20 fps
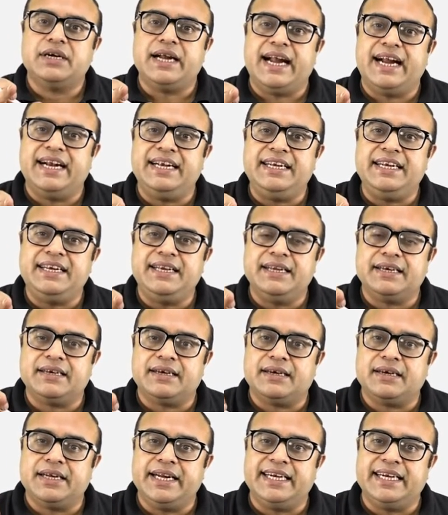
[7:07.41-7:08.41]
And
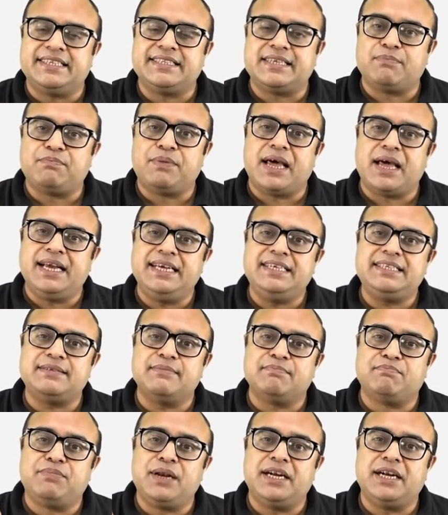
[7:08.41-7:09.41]
it supplies
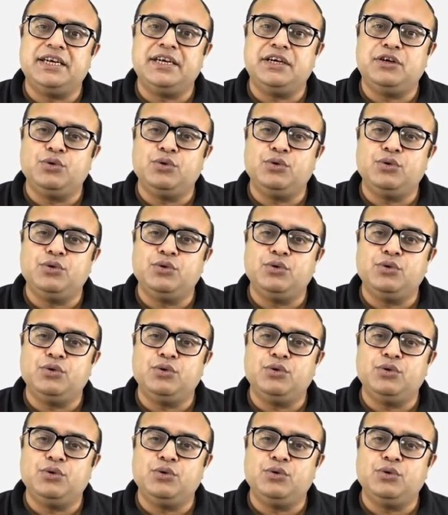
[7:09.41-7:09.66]
blood